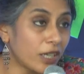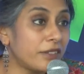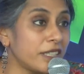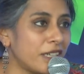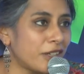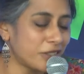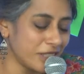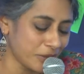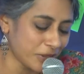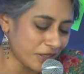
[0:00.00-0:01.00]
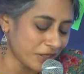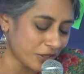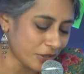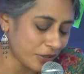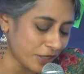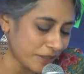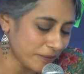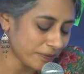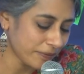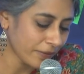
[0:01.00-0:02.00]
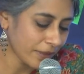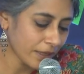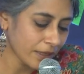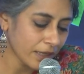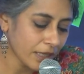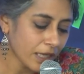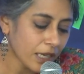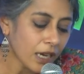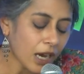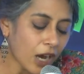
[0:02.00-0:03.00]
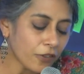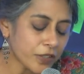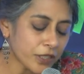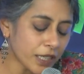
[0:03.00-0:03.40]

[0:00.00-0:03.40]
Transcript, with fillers: I'll read out this was the story. After